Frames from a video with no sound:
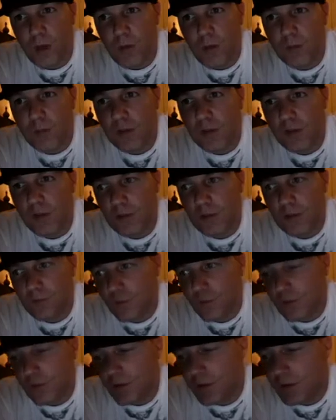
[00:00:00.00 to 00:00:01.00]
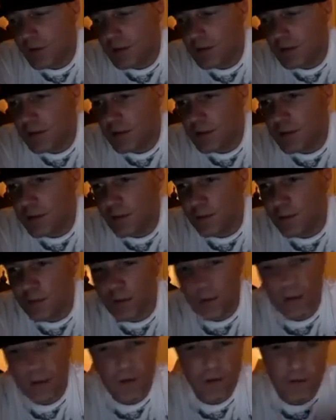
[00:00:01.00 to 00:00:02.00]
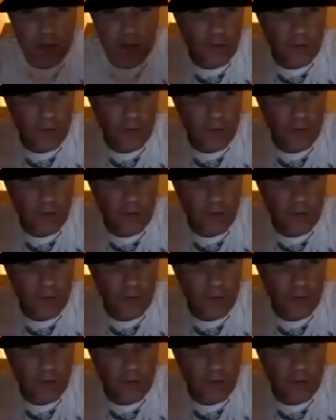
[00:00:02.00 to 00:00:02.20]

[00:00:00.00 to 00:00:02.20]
Population 436 up there, and